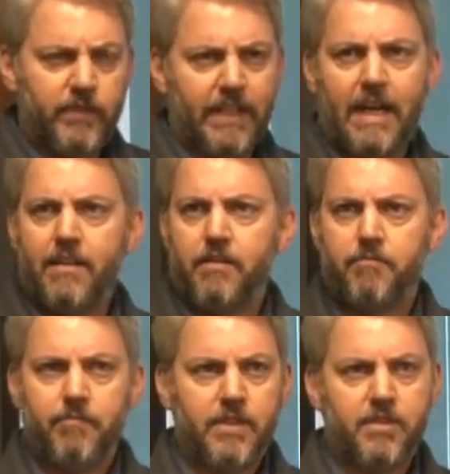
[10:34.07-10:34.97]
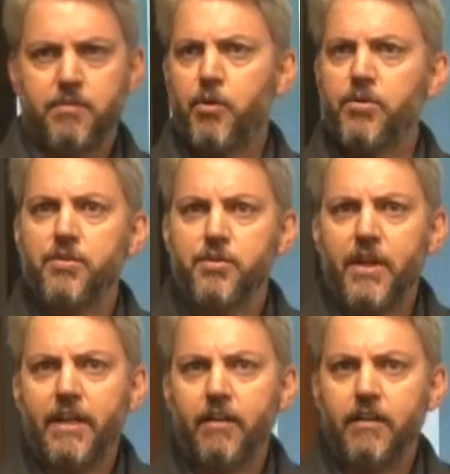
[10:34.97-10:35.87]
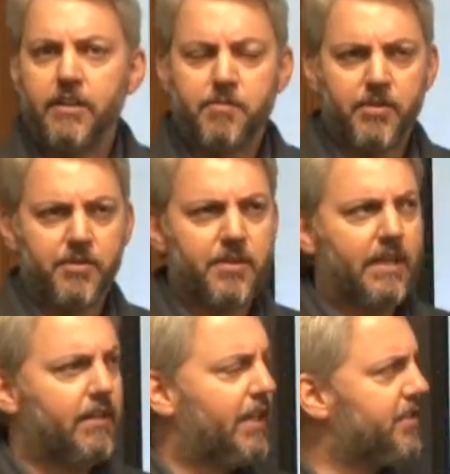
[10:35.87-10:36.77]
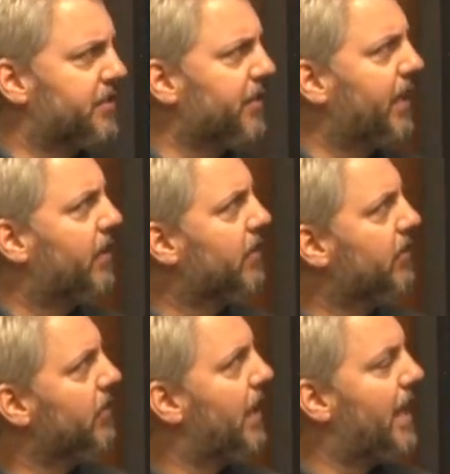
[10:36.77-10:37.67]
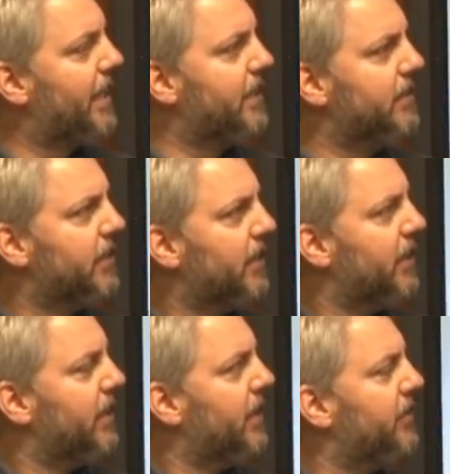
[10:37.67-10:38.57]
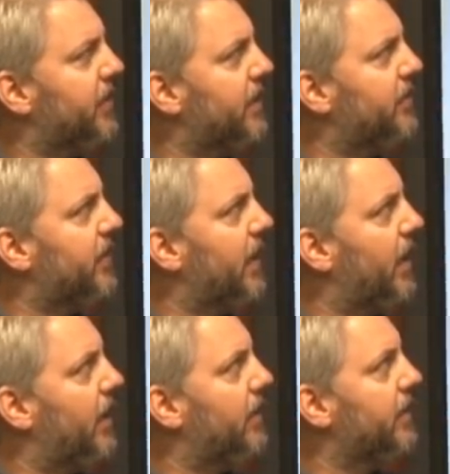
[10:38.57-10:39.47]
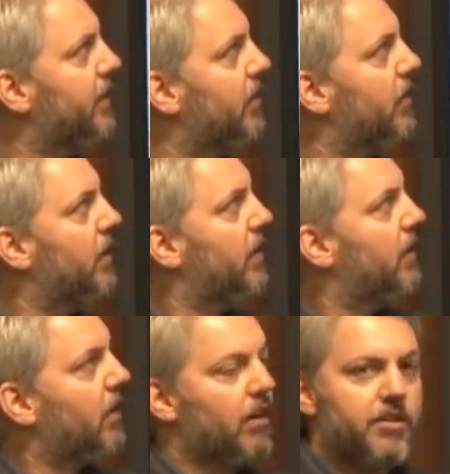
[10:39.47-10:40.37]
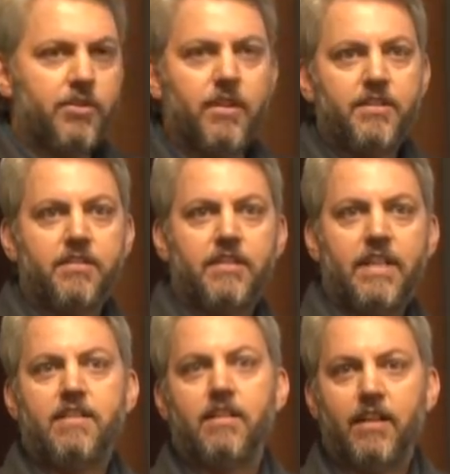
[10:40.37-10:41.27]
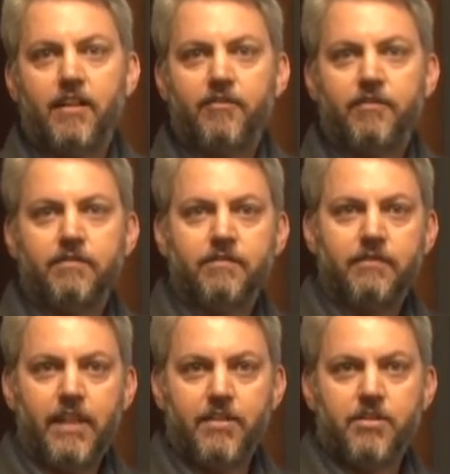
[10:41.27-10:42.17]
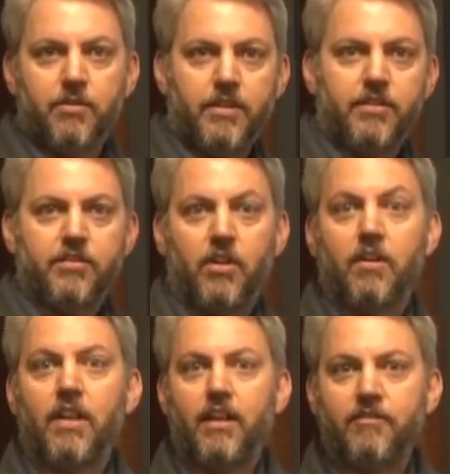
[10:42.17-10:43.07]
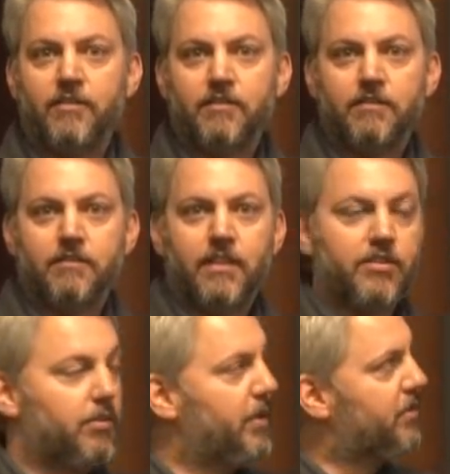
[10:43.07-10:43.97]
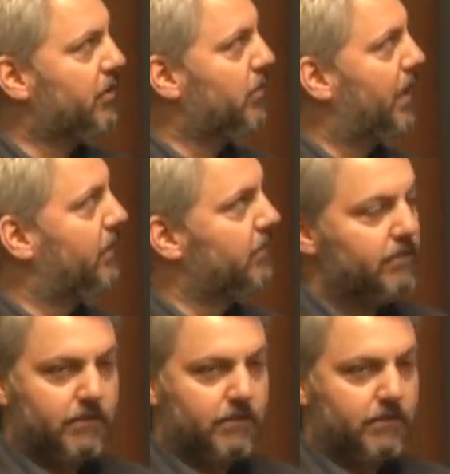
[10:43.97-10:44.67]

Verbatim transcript: the guy that is his personal trainer, and his personal trainer has this great line, and he says, uh, you know, hard choices, easy life, easy choices, hard life. And so we sort of went,